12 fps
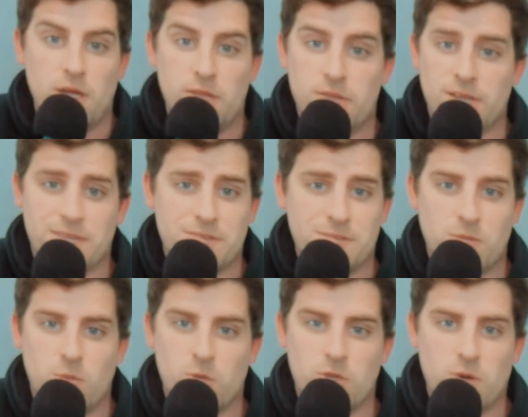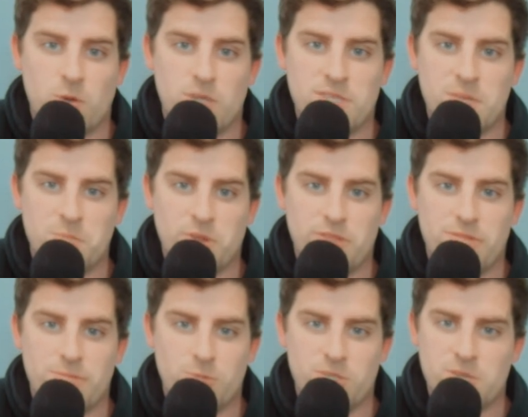they're like, you know, what's up with
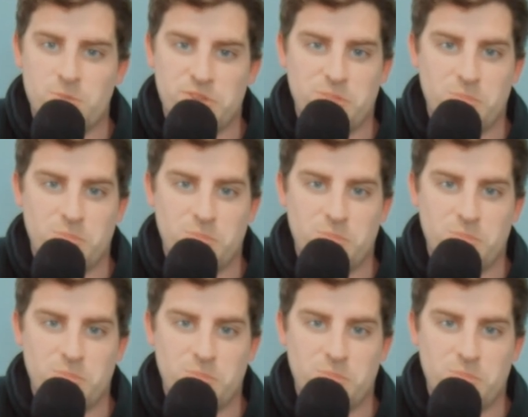what's up with the